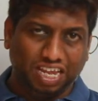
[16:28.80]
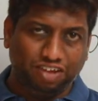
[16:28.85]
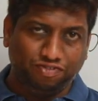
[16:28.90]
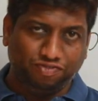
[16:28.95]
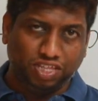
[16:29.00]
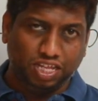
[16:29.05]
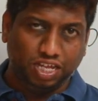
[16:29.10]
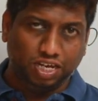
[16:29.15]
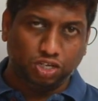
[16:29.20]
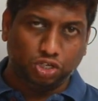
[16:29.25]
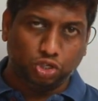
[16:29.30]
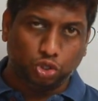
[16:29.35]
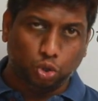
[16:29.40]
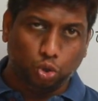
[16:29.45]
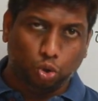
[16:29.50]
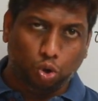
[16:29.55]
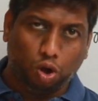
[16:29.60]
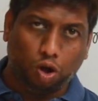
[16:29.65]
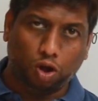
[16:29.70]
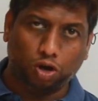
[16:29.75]
if there is
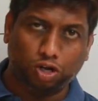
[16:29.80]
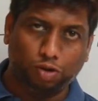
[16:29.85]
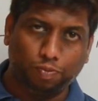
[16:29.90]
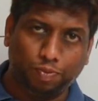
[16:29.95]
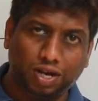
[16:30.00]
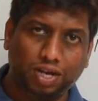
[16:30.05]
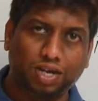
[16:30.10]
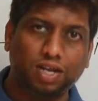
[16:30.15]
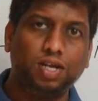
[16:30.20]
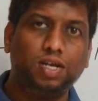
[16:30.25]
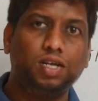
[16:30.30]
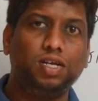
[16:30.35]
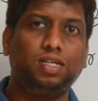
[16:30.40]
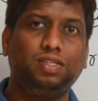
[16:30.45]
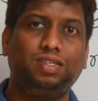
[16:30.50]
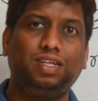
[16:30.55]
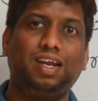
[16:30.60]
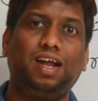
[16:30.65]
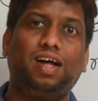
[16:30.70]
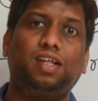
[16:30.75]
no argument,
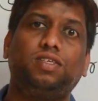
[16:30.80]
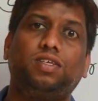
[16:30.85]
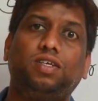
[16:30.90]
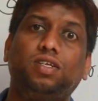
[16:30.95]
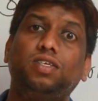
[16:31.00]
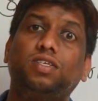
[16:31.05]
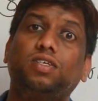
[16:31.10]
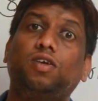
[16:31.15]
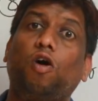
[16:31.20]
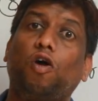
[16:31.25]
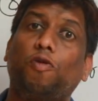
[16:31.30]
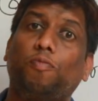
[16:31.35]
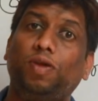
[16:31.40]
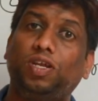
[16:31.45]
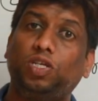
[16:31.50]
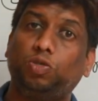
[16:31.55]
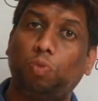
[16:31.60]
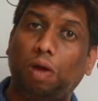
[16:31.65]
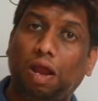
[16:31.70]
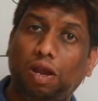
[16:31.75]
then answer is
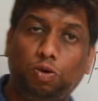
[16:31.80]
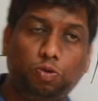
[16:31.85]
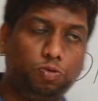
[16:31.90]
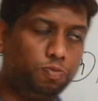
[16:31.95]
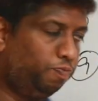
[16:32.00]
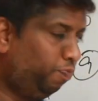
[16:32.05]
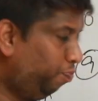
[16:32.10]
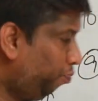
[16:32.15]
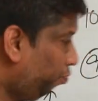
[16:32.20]
garbage value.